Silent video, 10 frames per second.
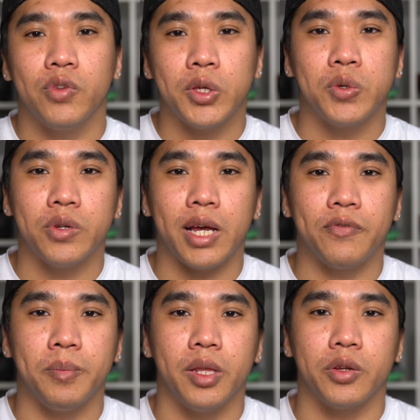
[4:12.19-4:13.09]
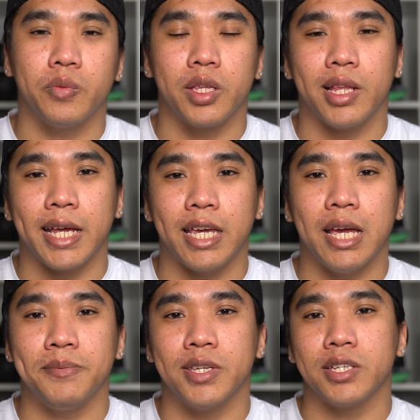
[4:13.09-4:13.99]
For those who are not familiar with the Leica
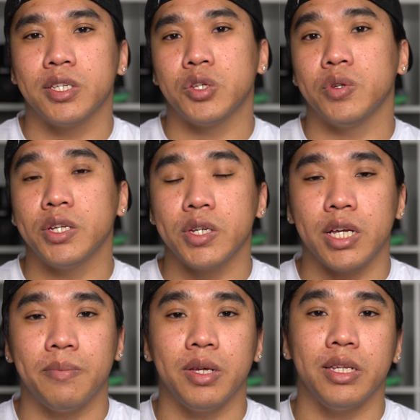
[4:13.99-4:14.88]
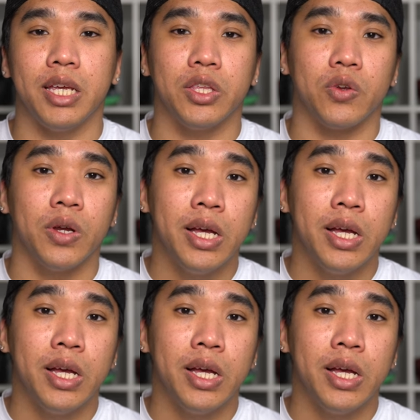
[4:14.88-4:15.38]
M6, they traditionally come in either